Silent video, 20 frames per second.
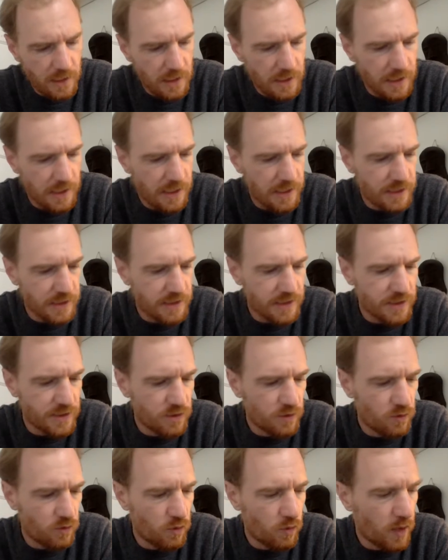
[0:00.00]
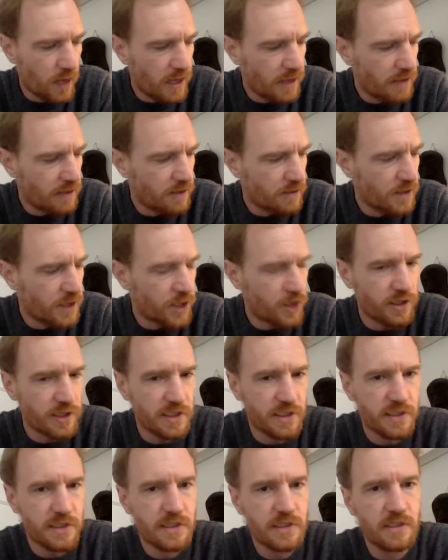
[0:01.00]
is when there
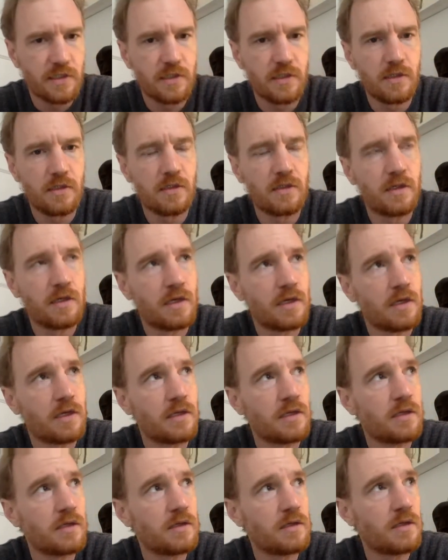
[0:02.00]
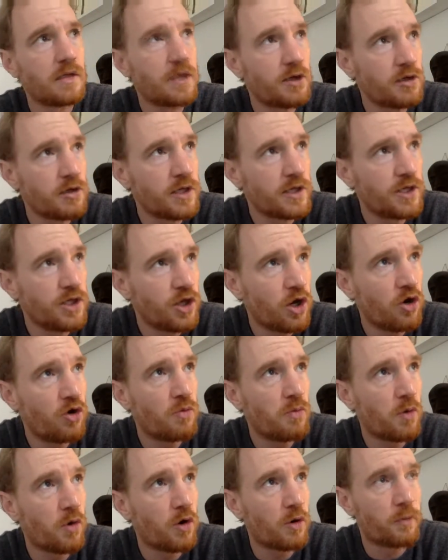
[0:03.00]
is literally no
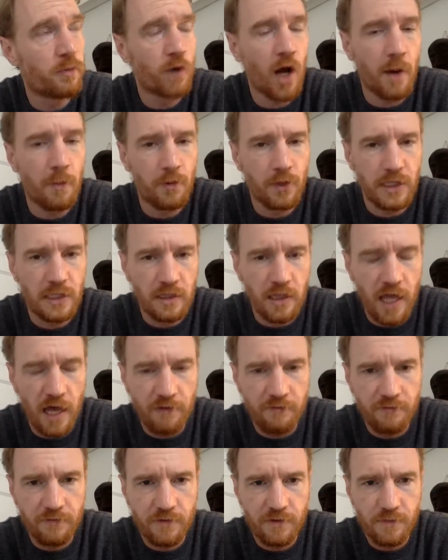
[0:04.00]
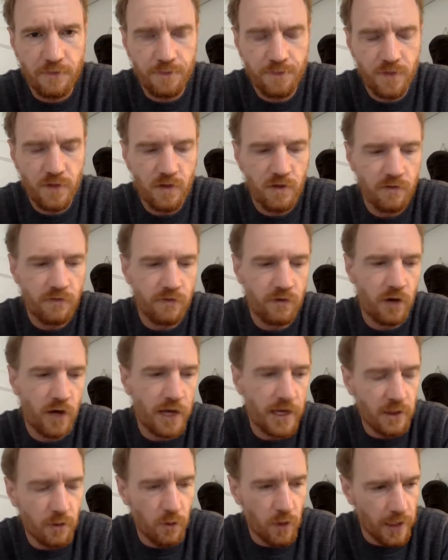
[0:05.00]
more property left for
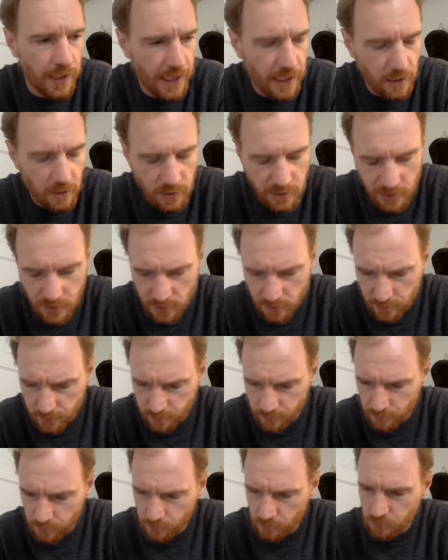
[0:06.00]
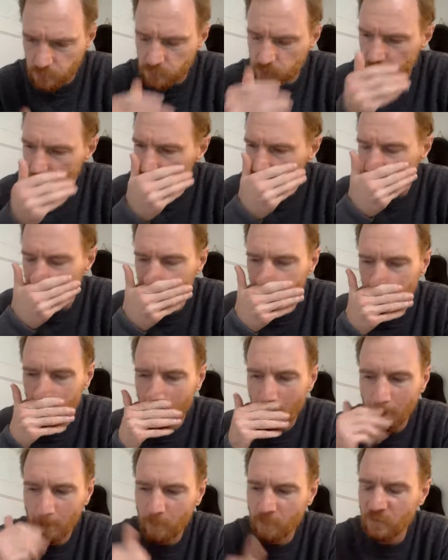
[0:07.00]
anyone else.
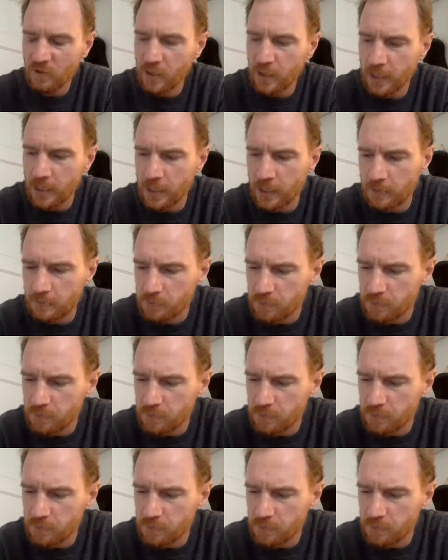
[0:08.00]
Uh,